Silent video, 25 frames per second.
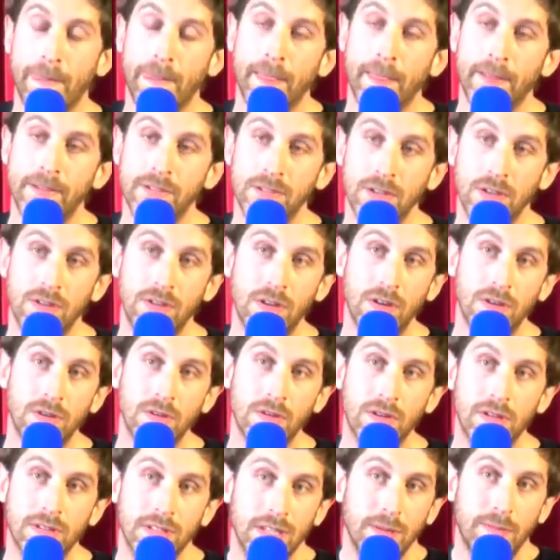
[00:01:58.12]
So you know
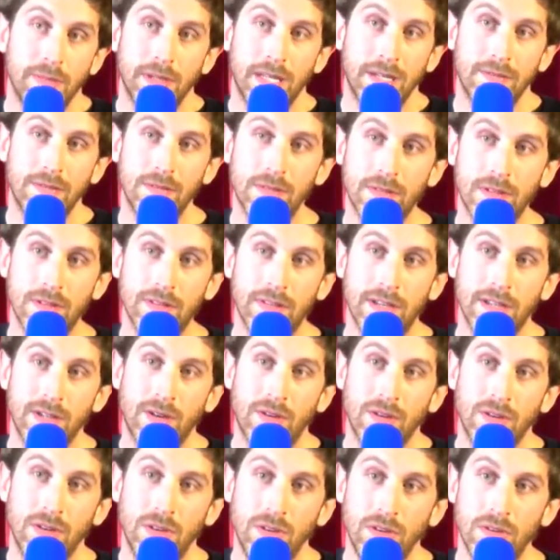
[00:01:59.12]
on a deeper level that they're
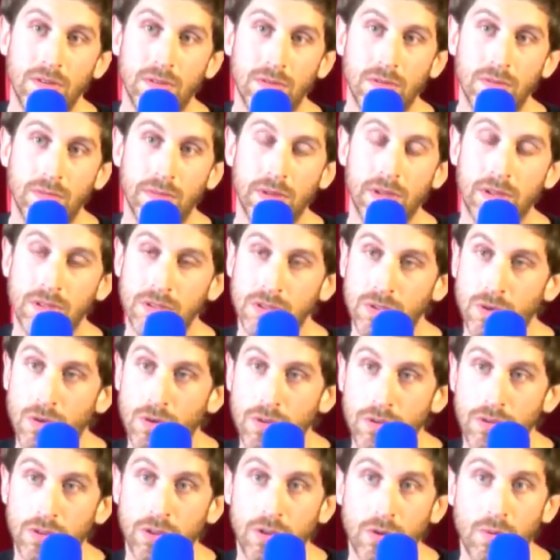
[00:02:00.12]
not you, because
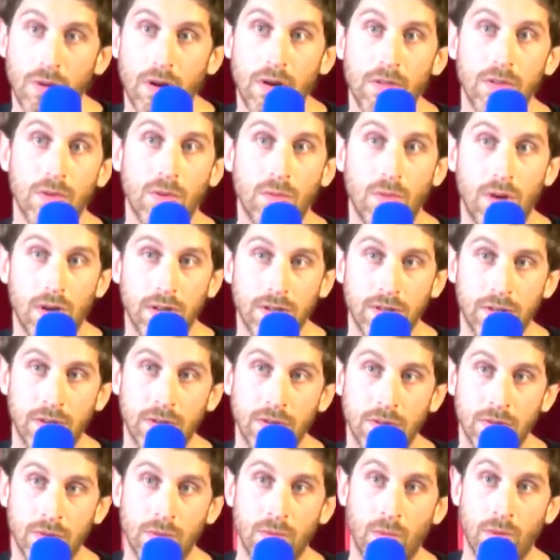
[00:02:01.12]
you are the one
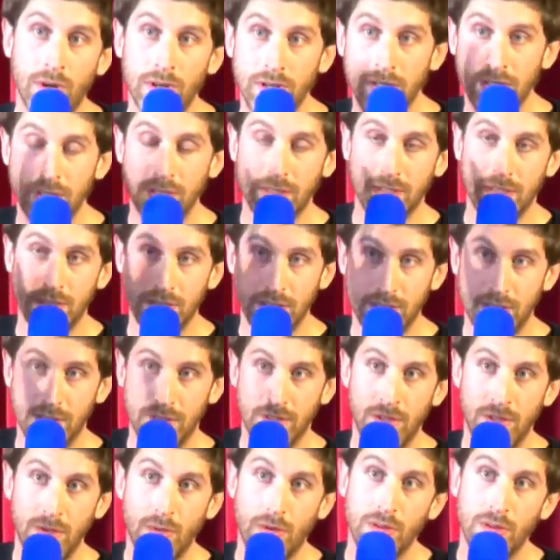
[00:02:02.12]
who witnesses,
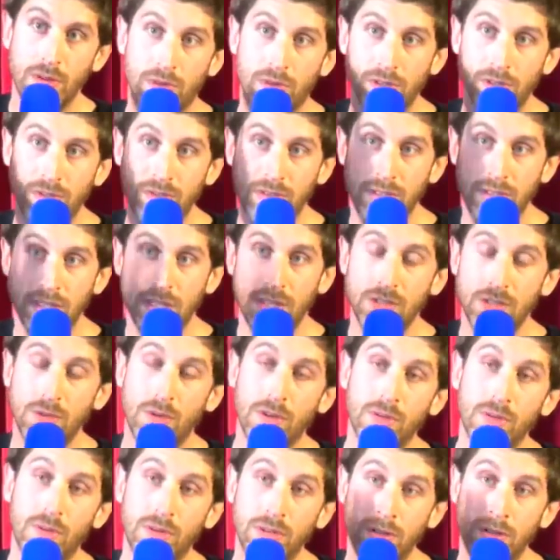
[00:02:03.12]
you are who sees, you are
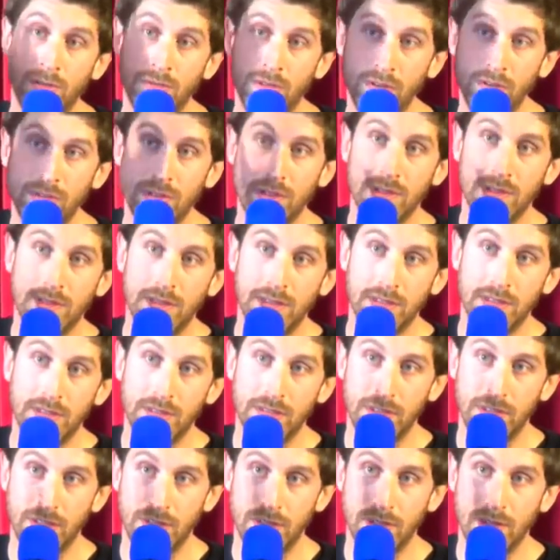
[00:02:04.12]
the one who notices
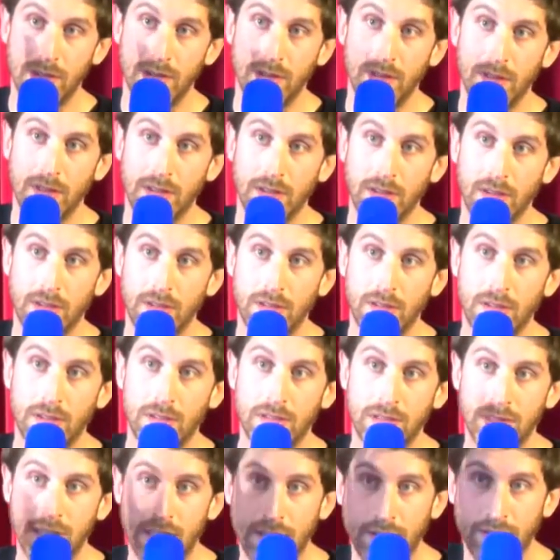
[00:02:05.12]
the
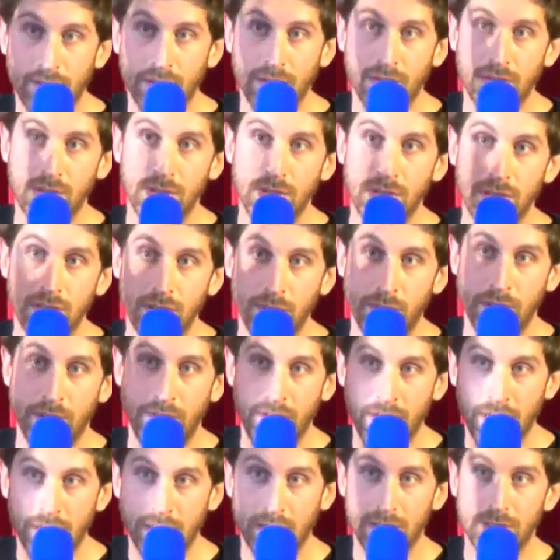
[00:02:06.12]
sounds
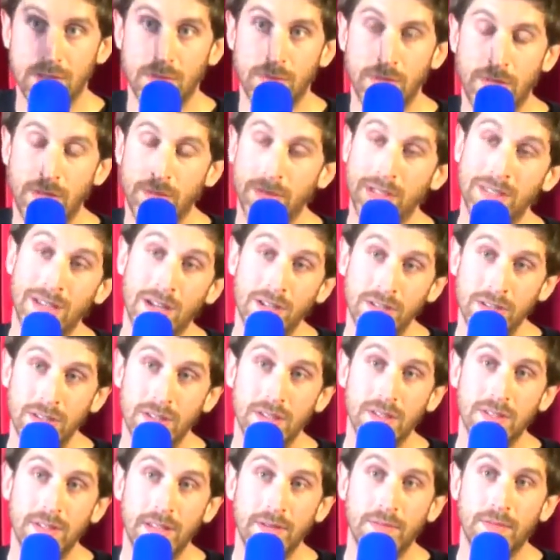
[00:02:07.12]
appearing and disappearing. It's actually the
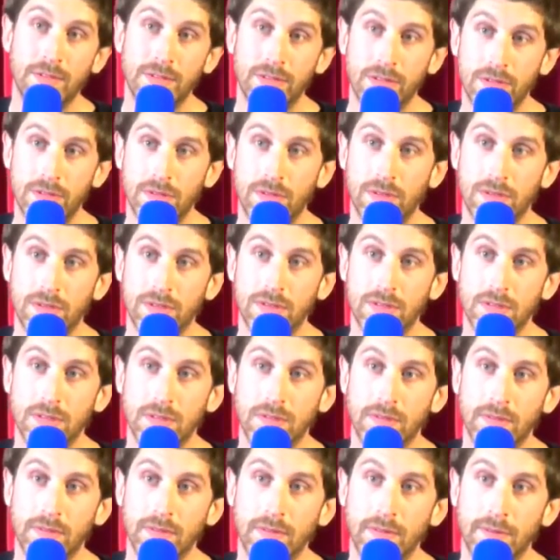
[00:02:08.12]
same with thoughts.
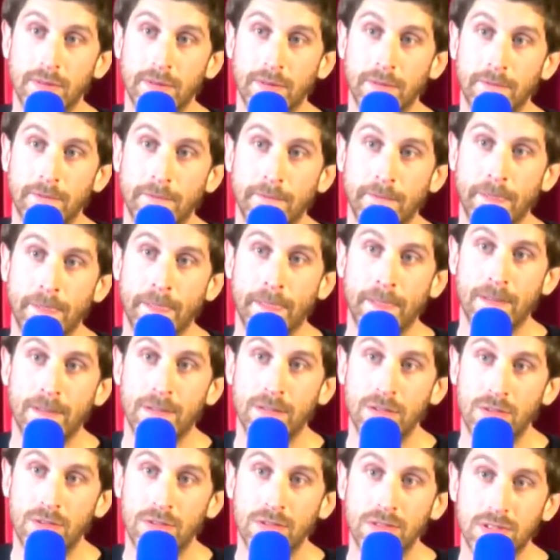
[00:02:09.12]
The
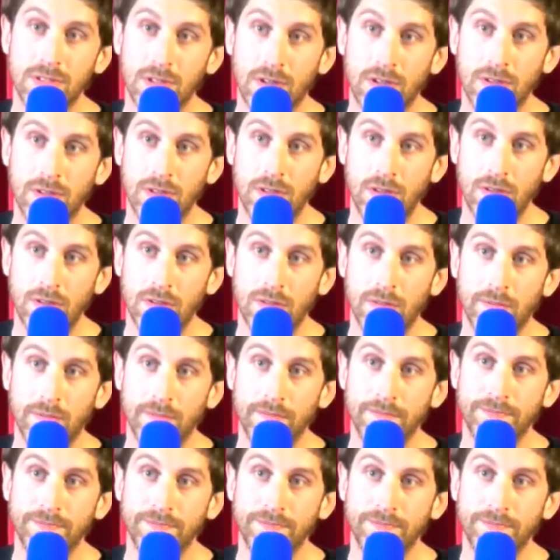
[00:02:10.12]
thoughts aren't you.